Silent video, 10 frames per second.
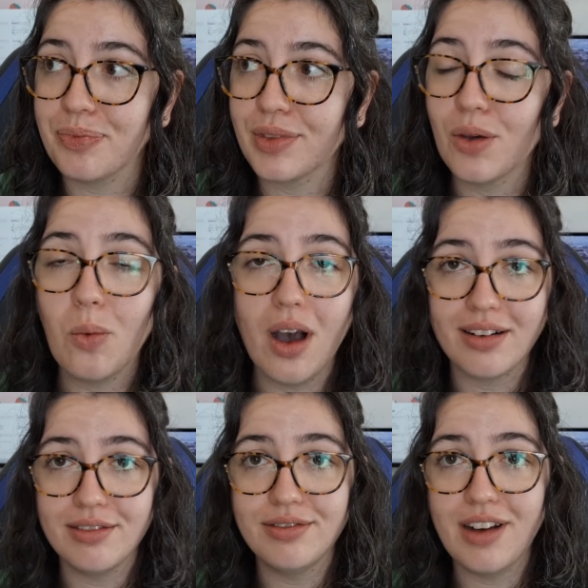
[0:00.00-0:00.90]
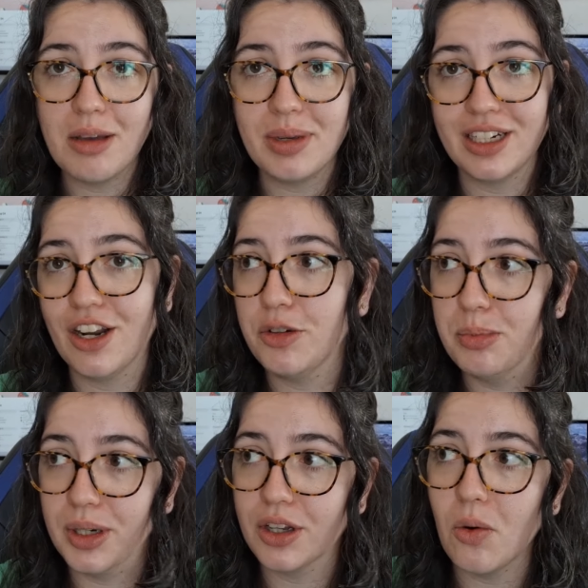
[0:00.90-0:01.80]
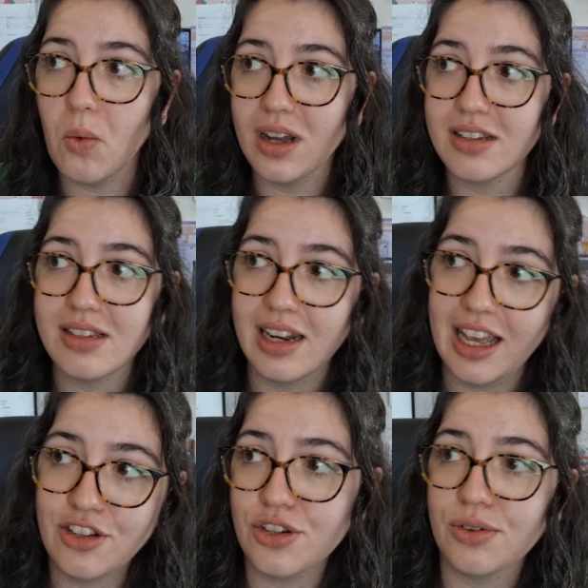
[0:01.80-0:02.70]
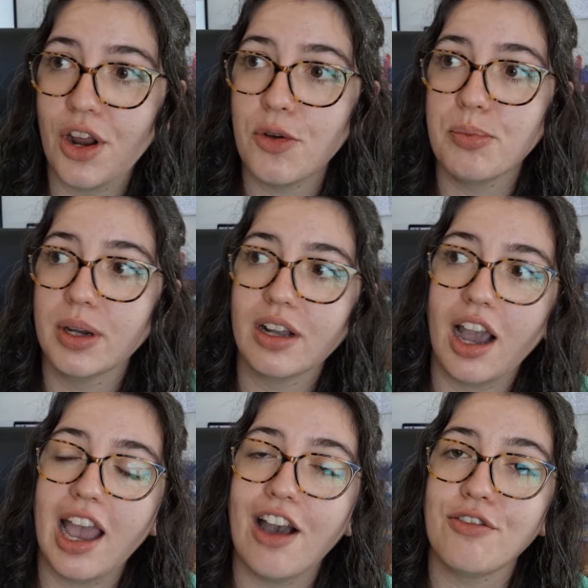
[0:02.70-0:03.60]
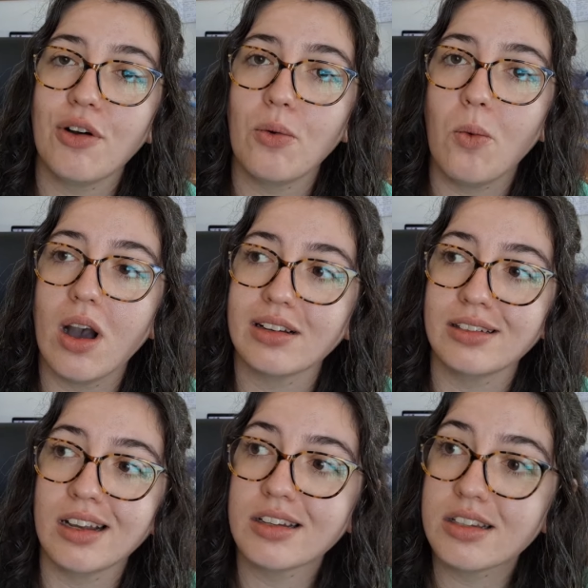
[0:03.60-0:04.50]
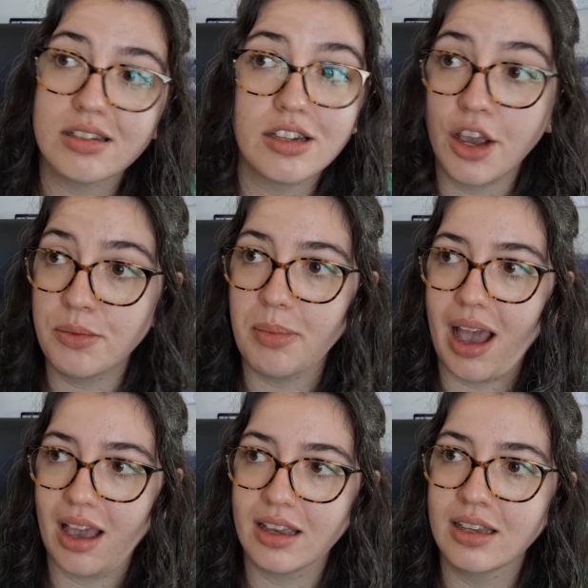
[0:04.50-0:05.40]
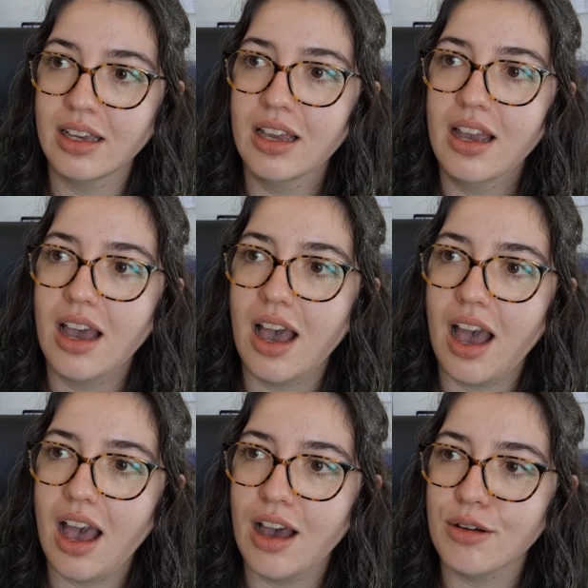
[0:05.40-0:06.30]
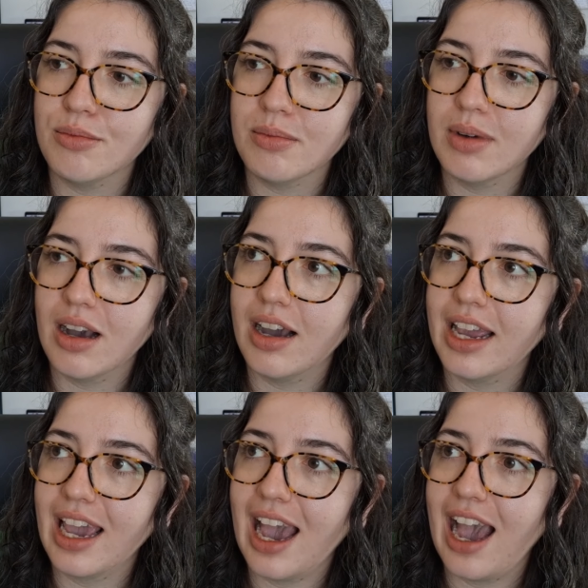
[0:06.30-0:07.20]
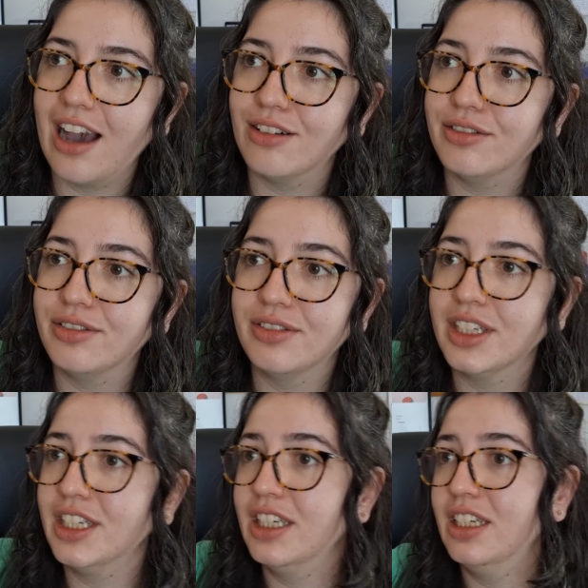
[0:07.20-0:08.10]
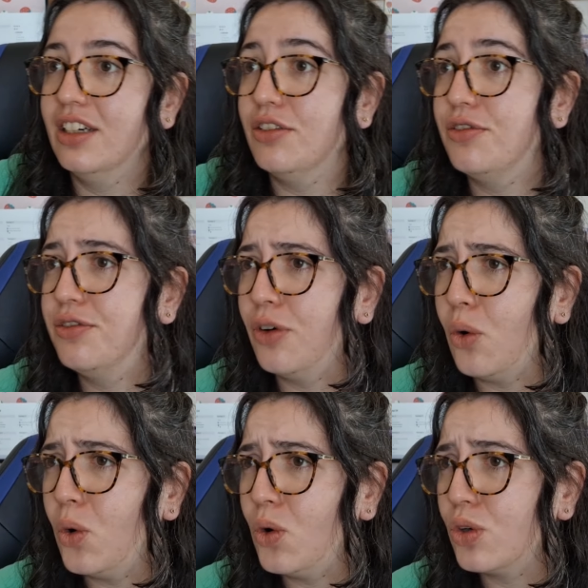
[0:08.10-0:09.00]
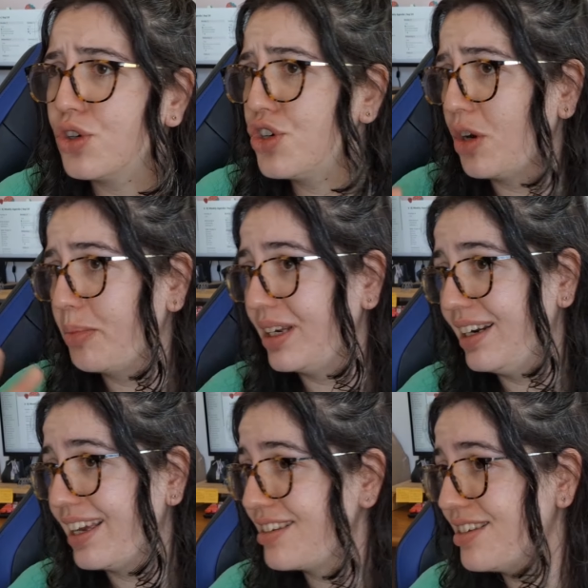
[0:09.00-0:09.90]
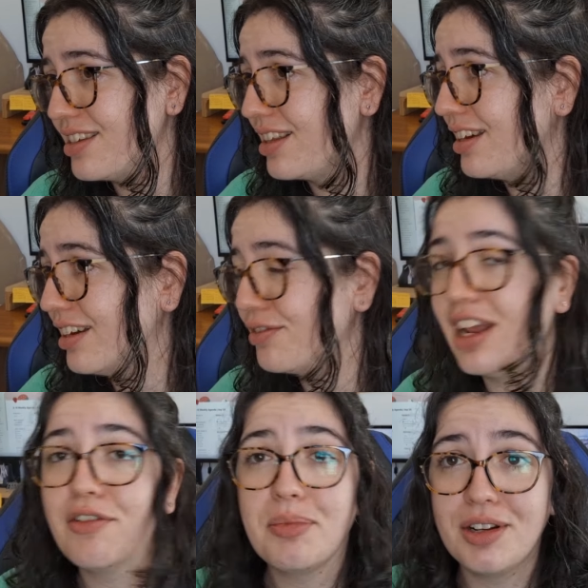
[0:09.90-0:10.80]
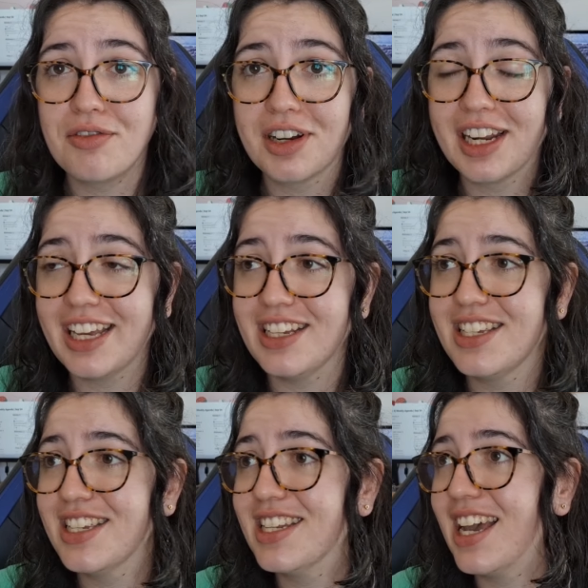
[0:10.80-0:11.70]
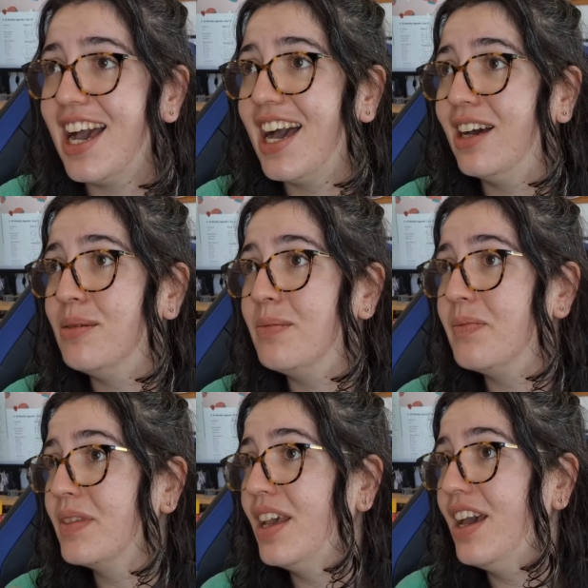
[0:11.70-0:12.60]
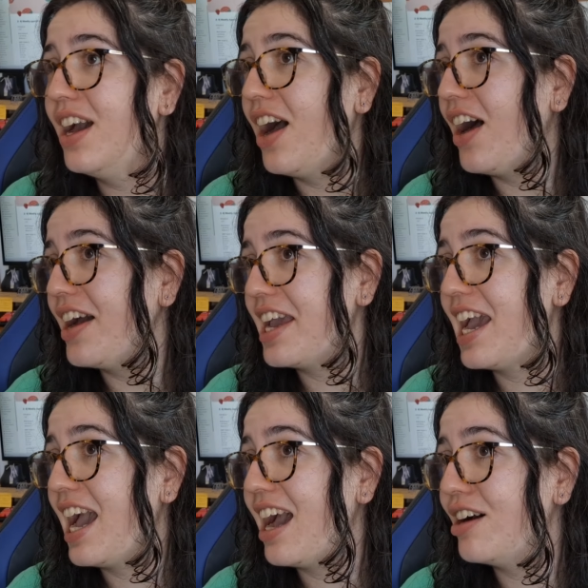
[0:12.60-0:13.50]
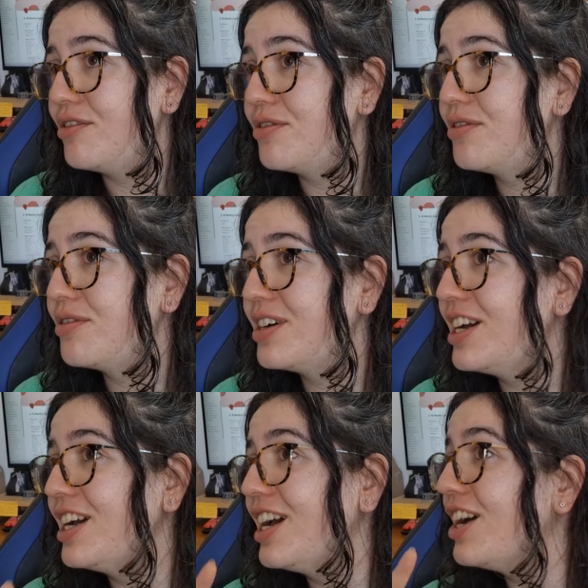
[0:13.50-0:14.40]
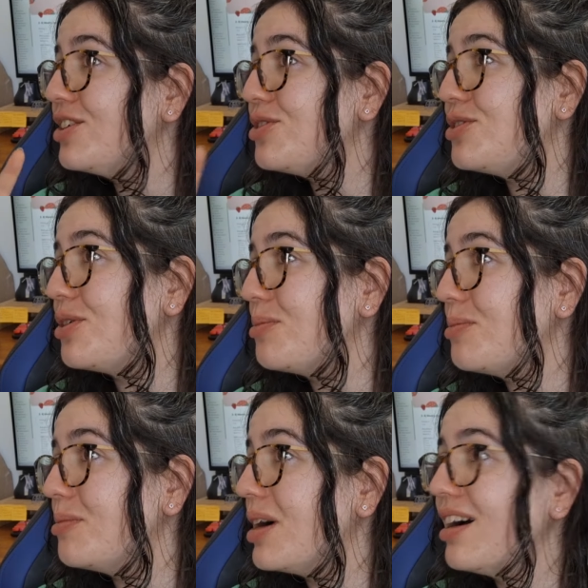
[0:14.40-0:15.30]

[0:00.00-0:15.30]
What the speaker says: one vibing notebook, one celestial notebook. I have one tote bag. I have 4 shopping lists that have never been released. I have some